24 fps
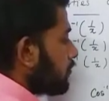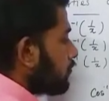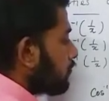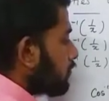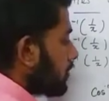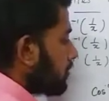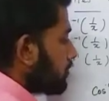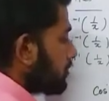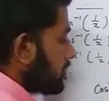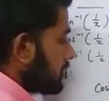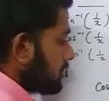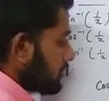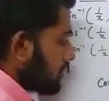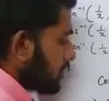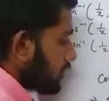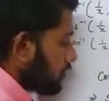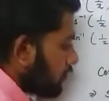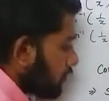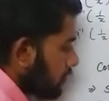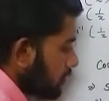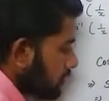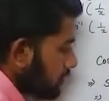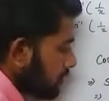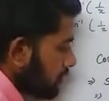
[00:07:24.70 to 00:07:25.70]
from this
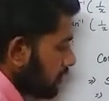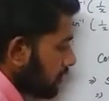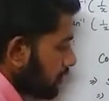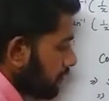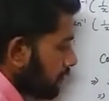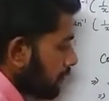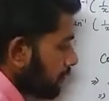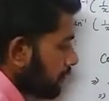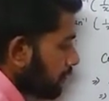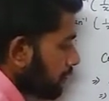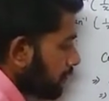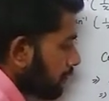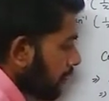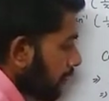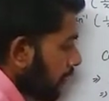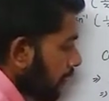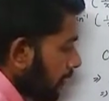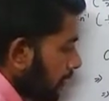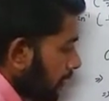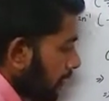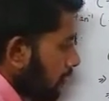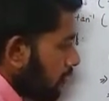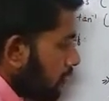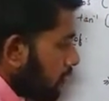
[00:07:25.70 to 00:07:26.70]
equation,
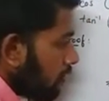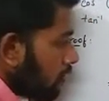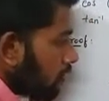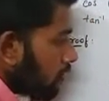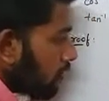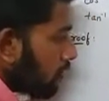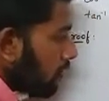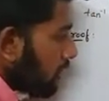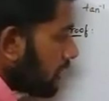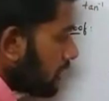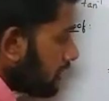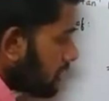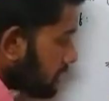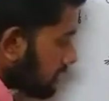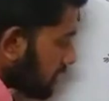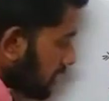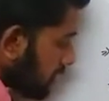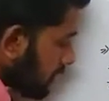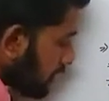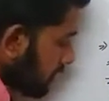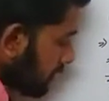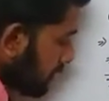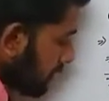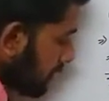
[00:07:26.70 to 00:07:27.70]
y is nothing